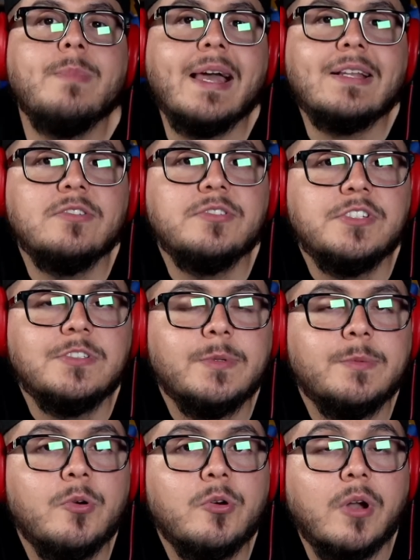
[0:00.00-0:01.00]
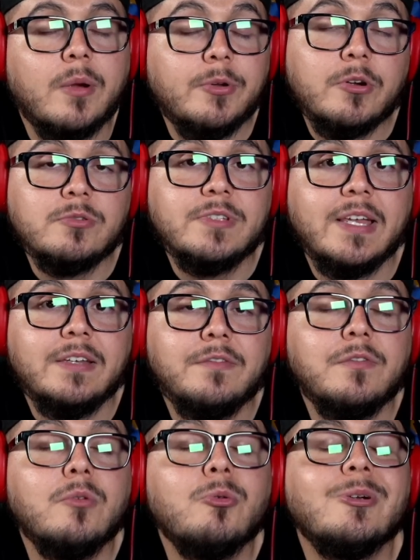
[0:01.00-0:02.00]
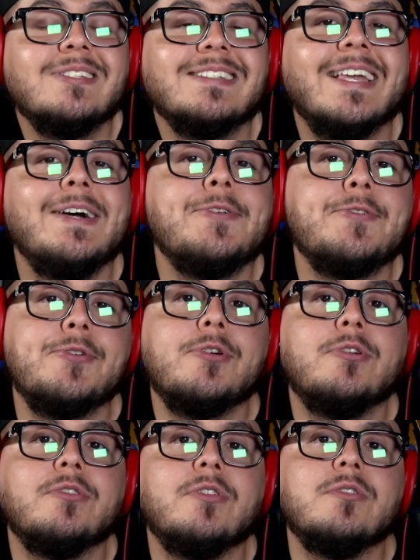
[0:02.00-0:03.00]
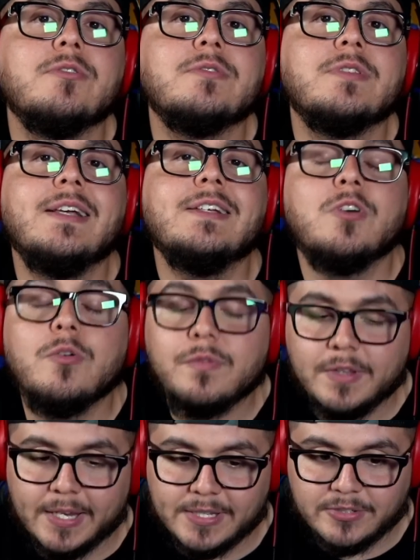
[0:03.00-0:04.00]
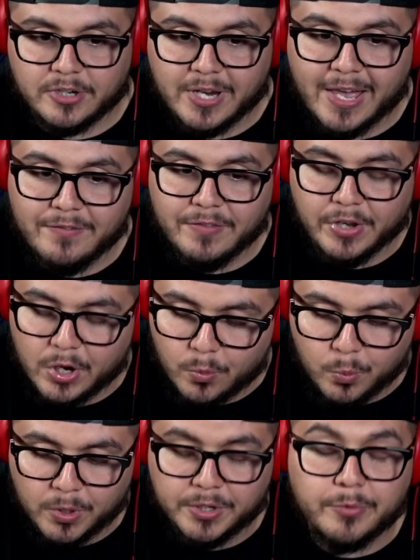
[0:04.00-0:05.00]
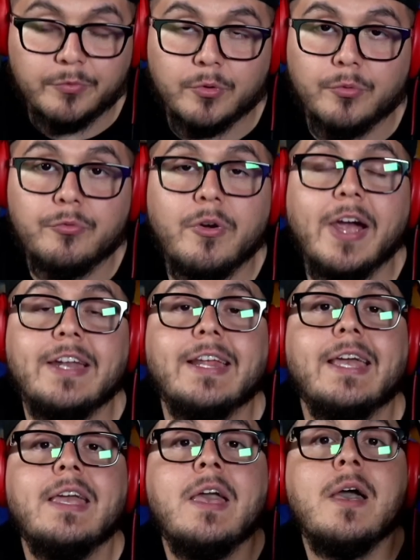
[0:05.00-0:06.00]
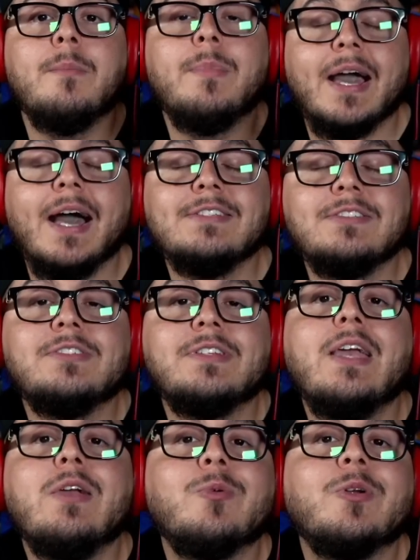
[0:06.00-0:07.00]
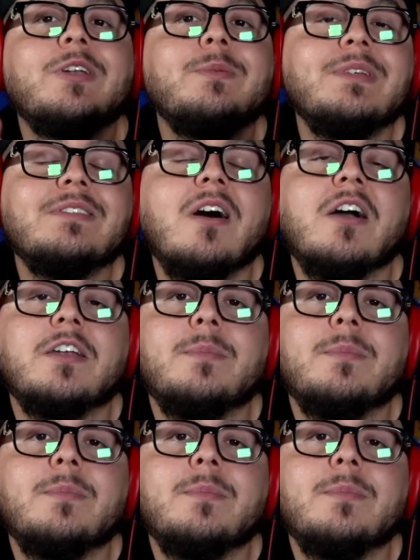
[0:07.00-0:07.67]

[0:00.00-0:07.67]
back to CHISME Report. I'm your host, Danny Flores. ¿Qué rollo con todos ustedes? Hopefully you guys are having a wonderful Friday. But guys, today we're going to be talking